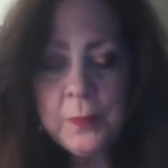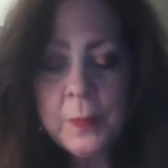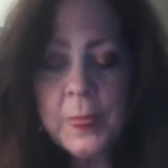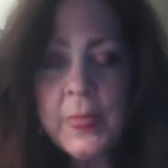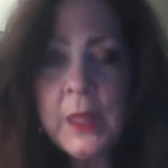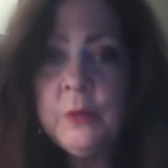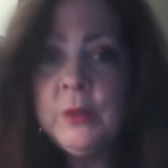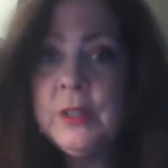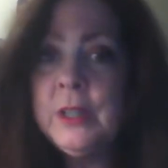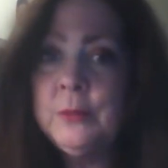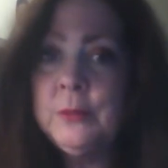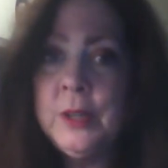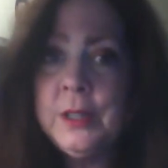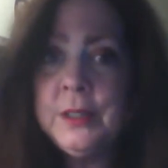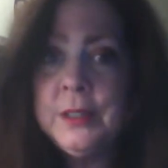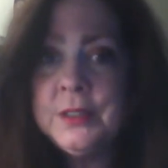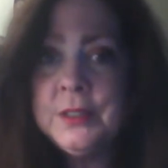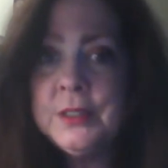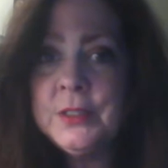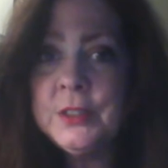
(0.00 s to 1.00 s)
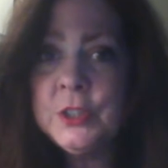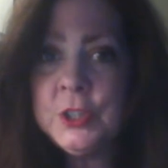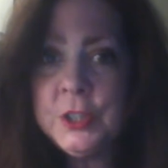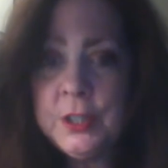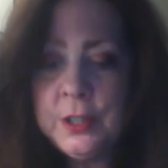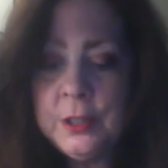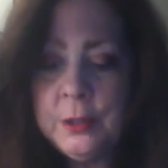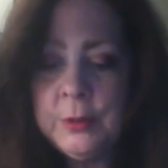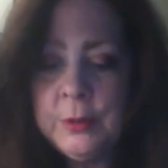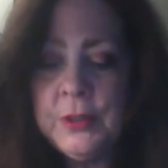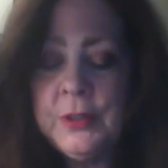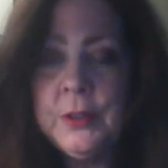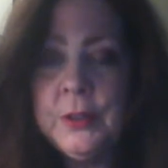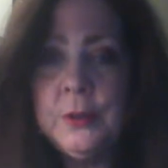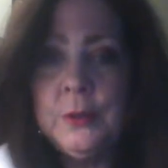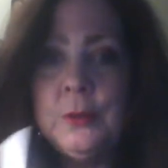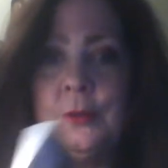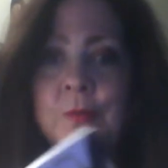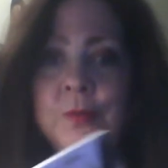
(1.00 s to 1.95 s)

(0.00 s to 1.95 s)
what I wanted to share with you,